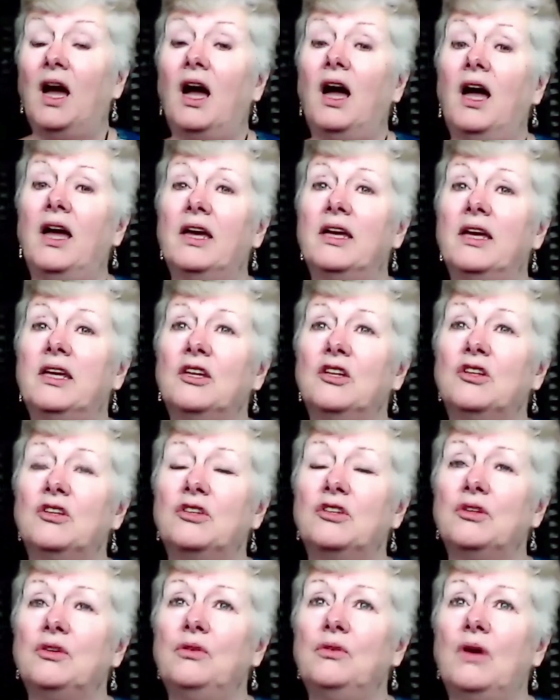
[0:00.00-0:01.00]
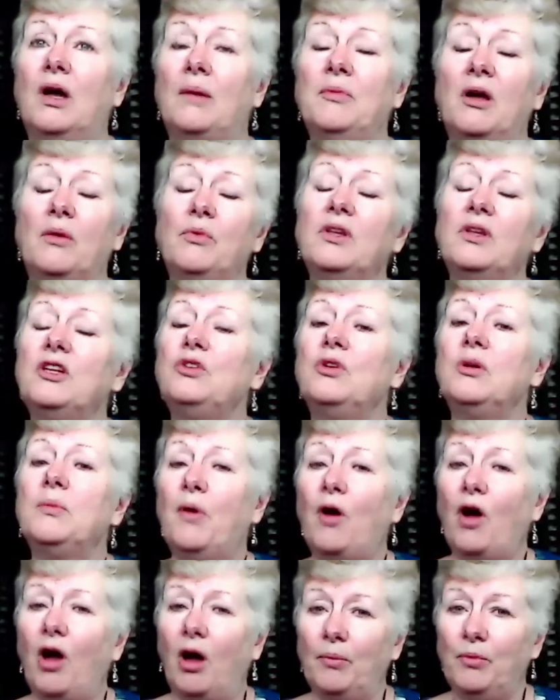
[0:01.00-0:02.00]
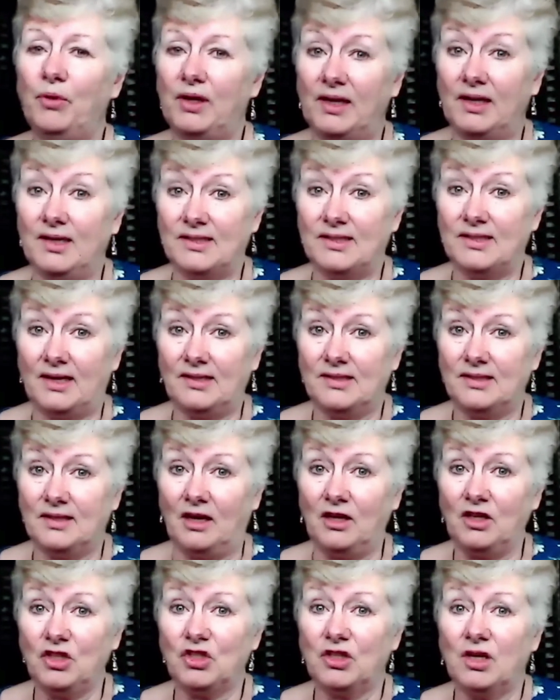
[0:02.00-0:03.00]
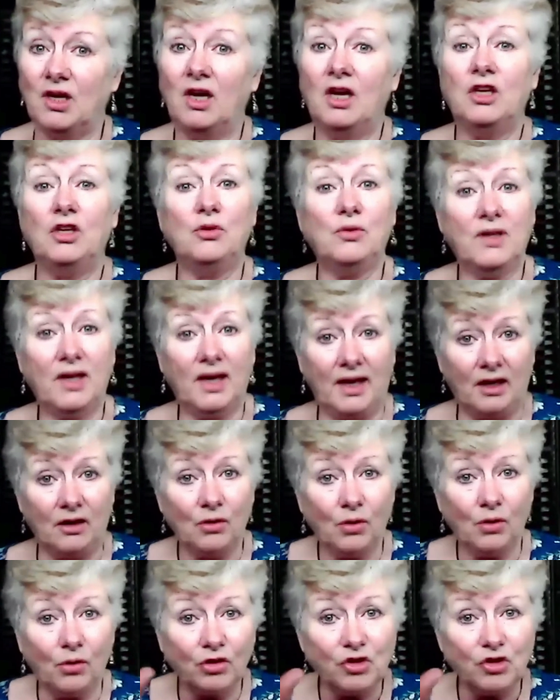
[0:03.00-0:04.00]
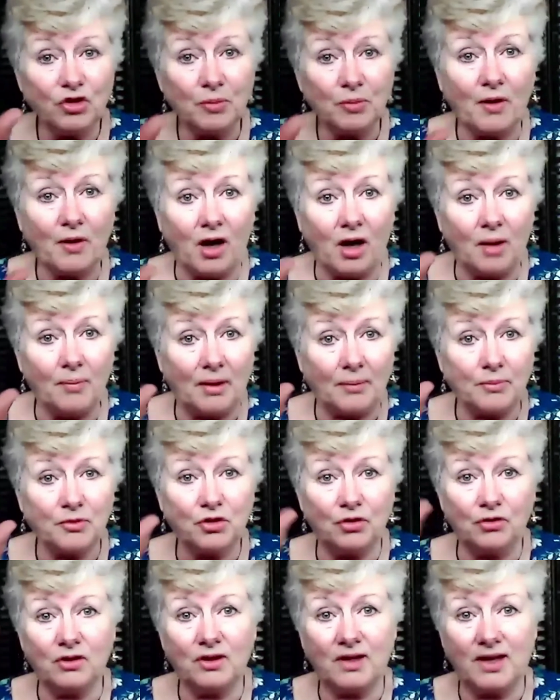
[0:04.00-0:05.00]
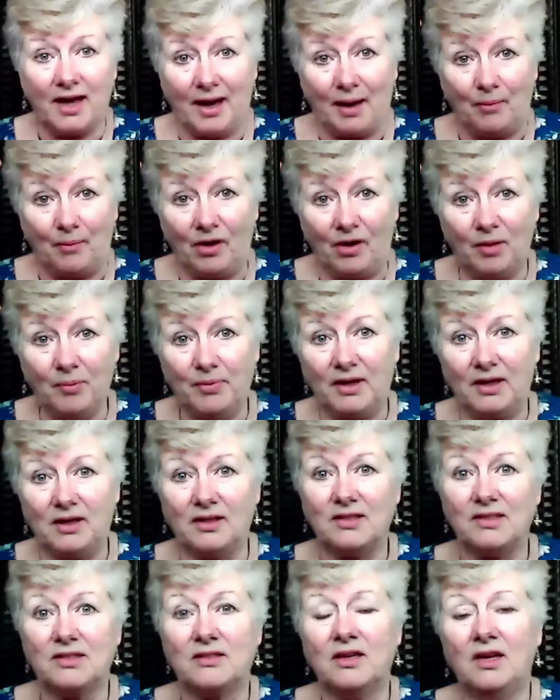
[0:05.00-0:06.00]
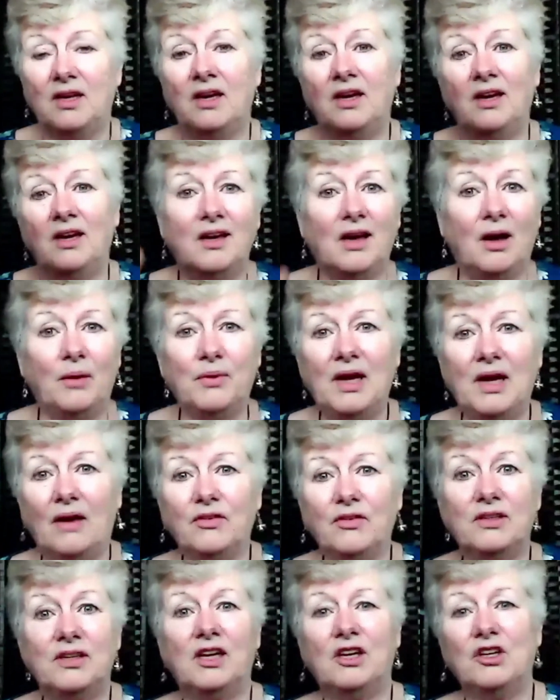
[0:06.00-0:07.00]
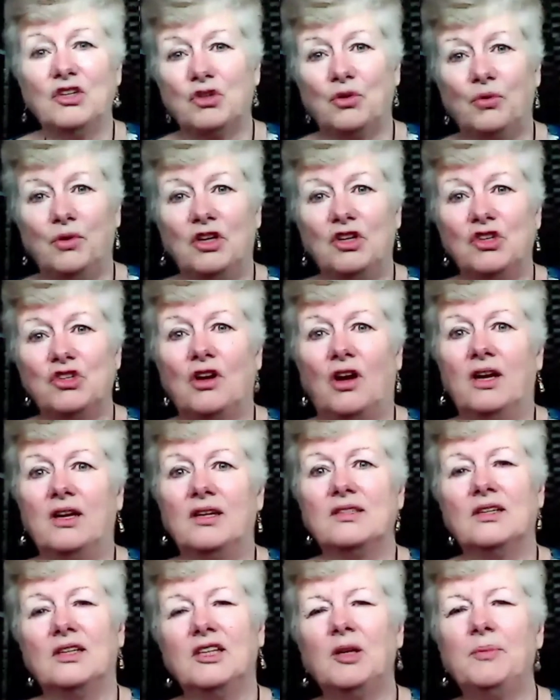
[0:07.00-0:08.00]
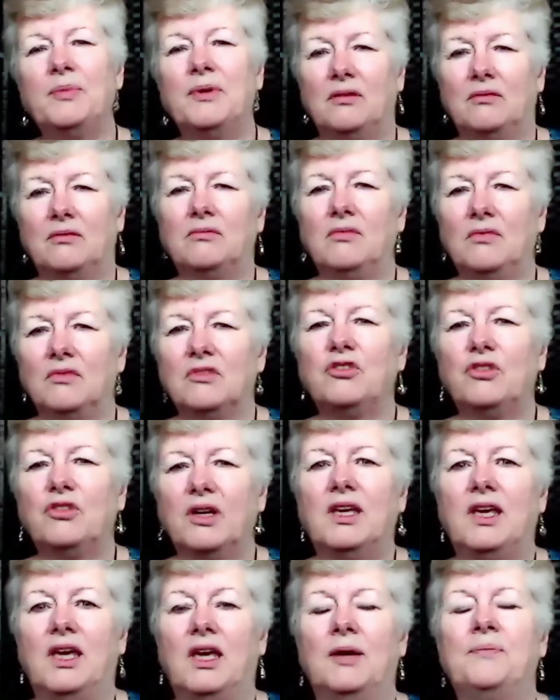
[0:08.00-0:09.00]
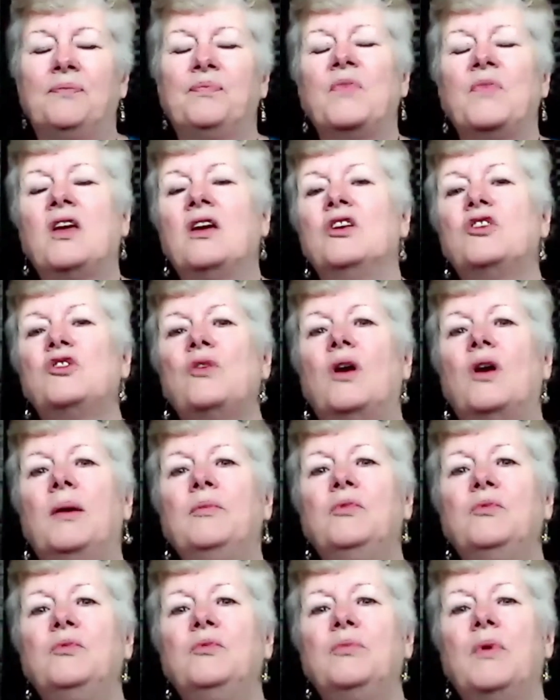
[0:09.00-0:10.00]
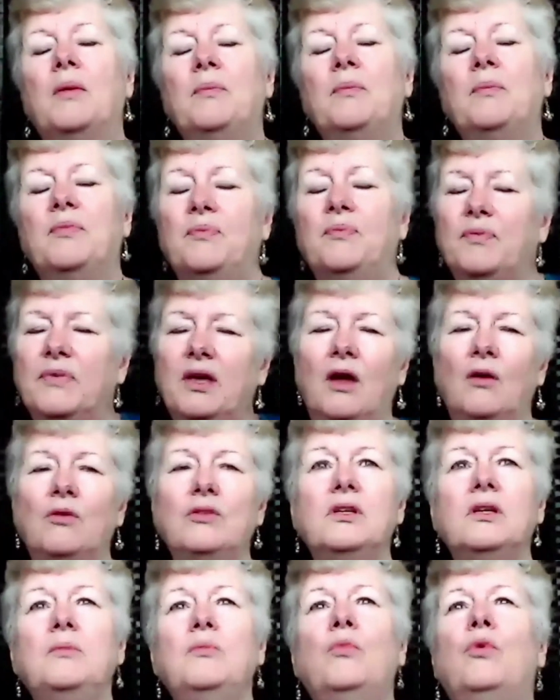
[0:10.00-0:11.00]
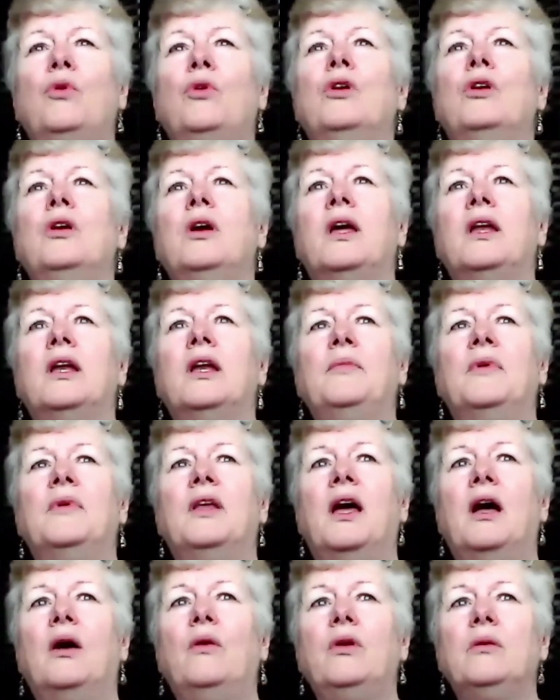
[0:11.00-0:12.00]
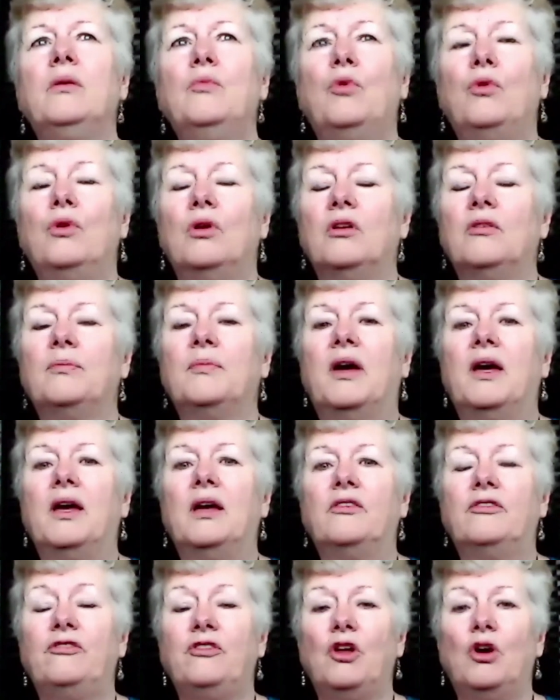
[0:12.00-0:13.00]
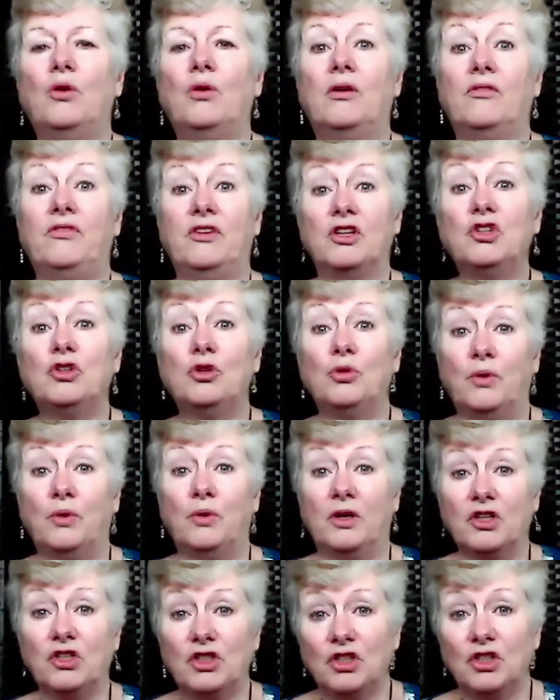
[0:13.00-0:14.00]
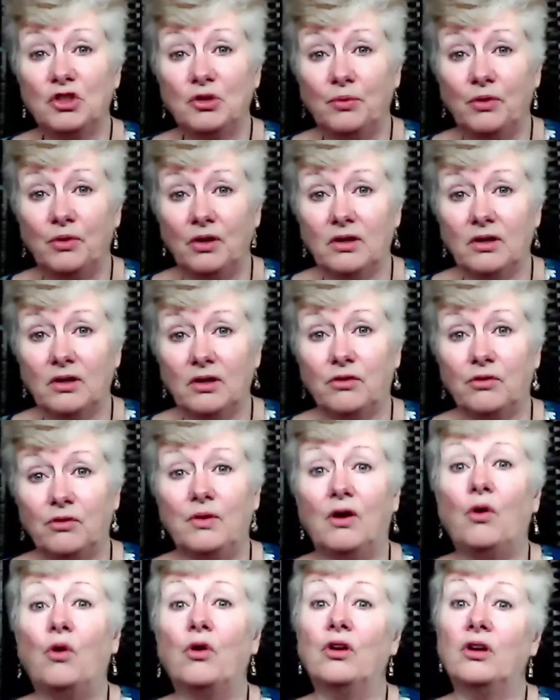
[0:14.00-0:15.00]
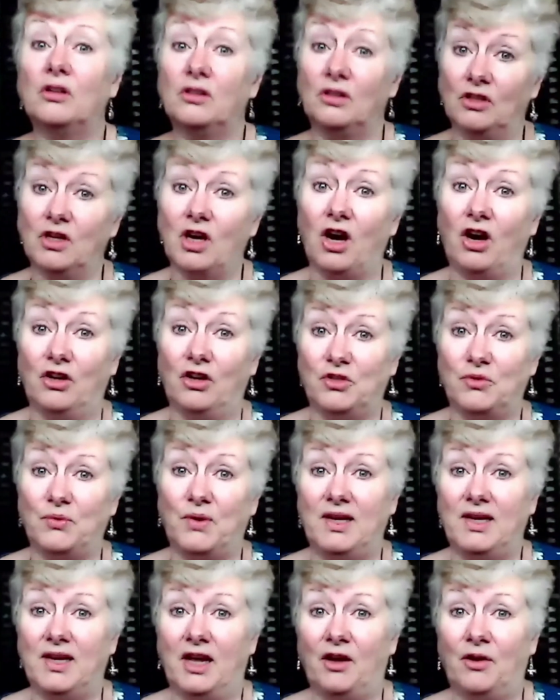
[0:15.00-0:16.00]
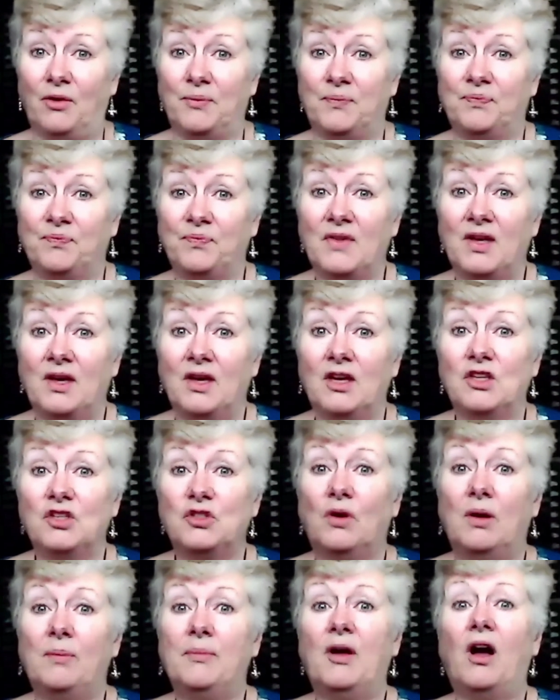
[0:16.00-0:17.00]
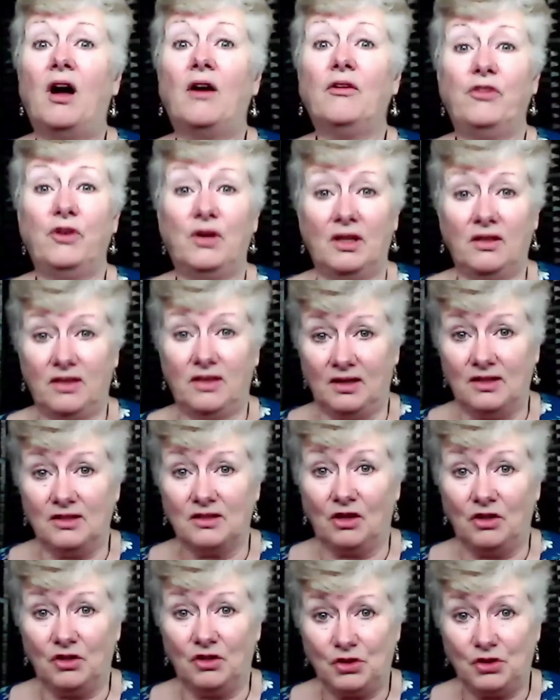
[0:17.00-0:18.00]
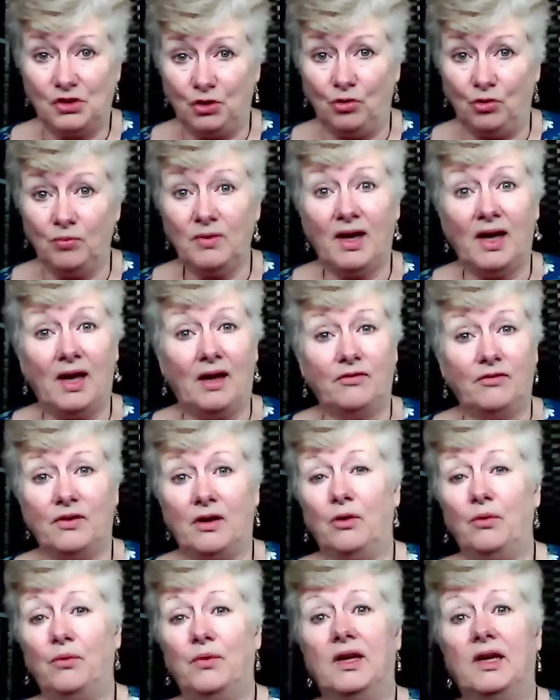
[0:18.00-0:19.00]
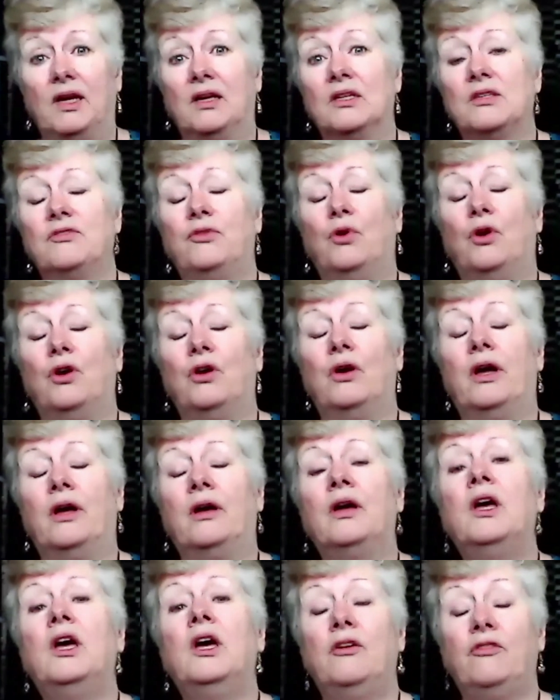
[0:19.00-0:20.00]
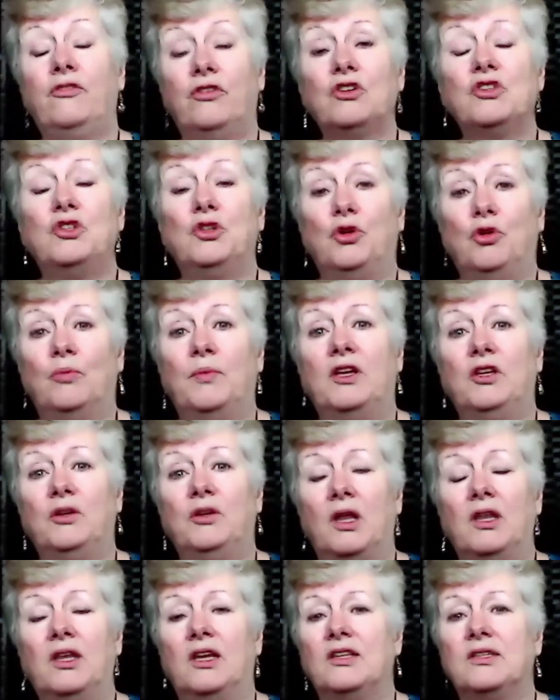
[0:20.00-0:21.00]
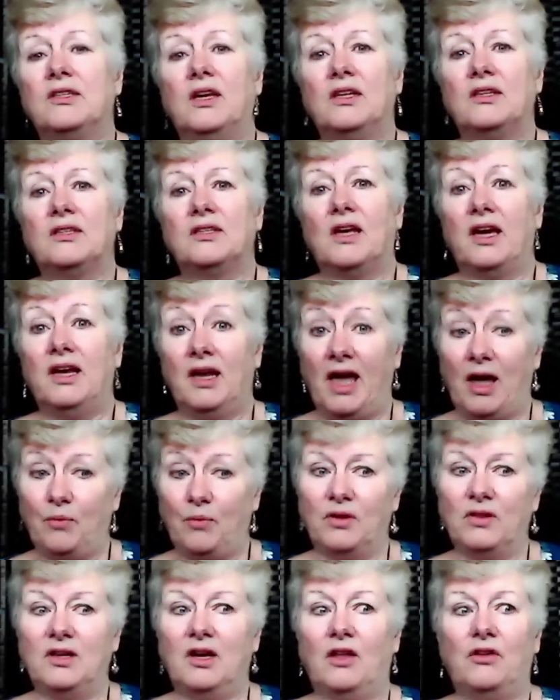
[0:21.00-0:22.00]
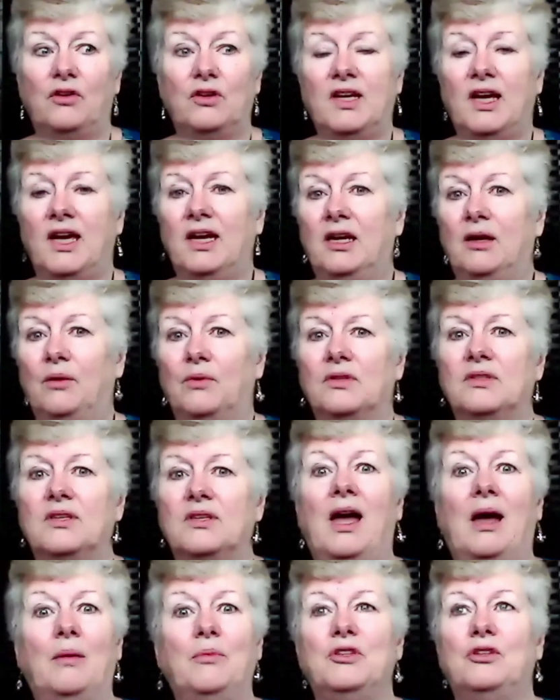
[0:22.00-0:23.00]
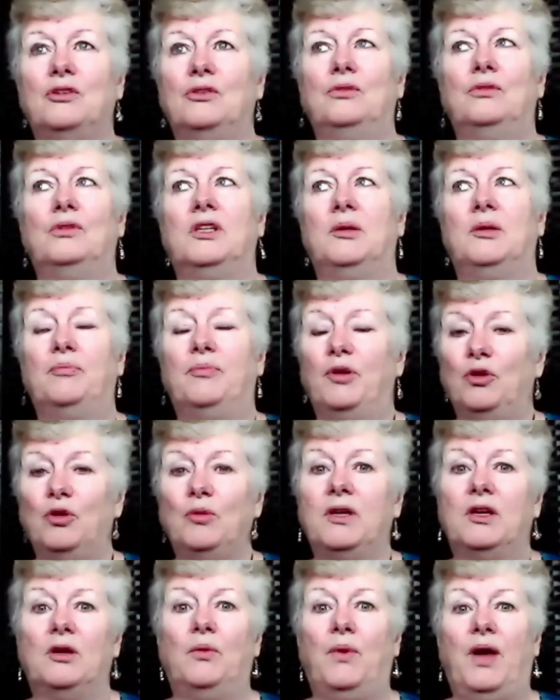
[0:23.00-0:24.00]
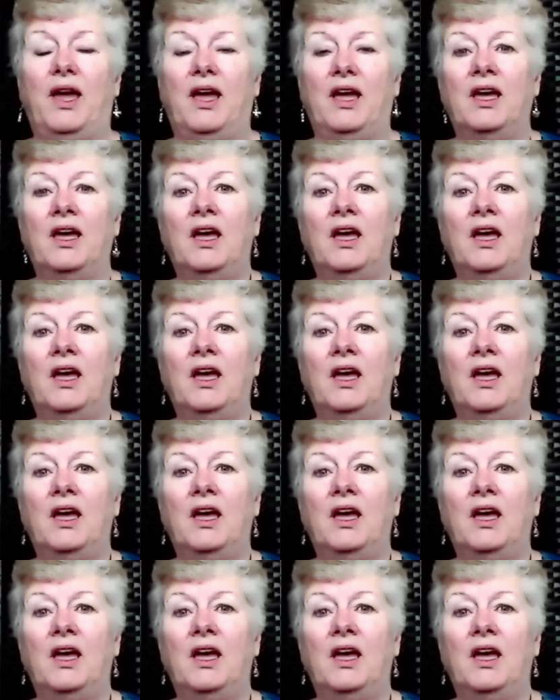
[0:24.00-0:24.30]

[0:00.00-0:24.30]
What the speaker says: I'm not really doing palm readings as such. You can hold your palm up to the camera, but I would have to take a screenshot. It's a little bit tricky. So I'm counting more, and I'm allowing more of my flow of intuition to work through oracle cards right now. So I'm offering things on Zoom, half hour readings for Zoom. And it's, I had one the other day, and it was absolutely blew me away.